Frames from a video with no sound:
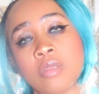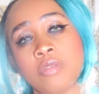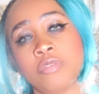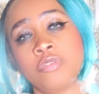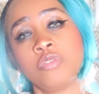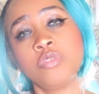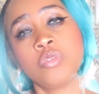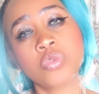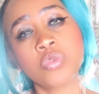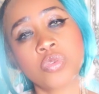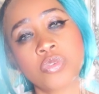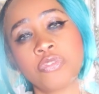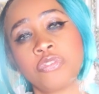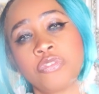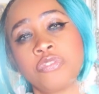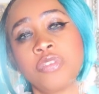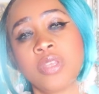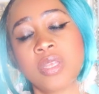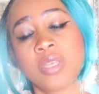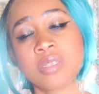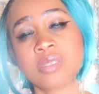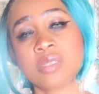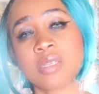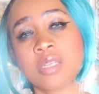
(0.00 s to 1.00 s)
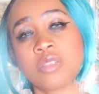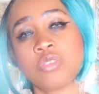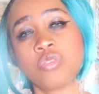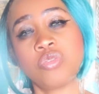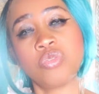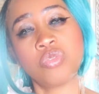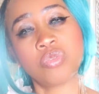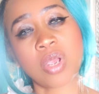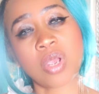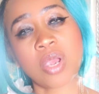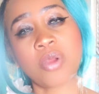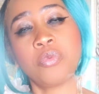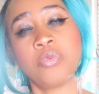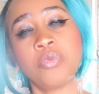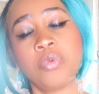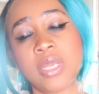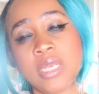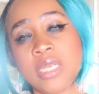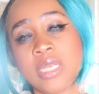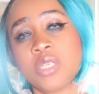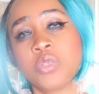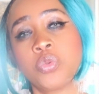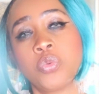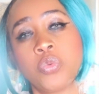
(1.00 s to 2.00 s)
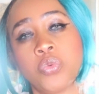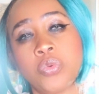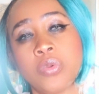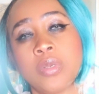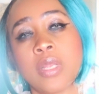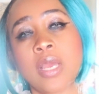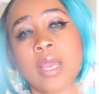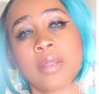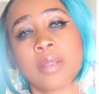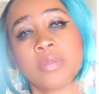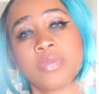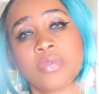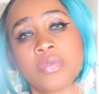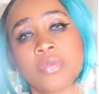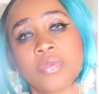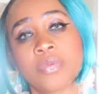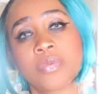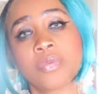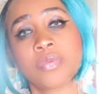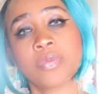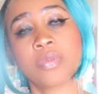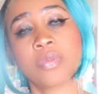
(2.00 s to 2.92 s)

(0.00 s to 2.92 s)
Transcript: few things that you are really good at.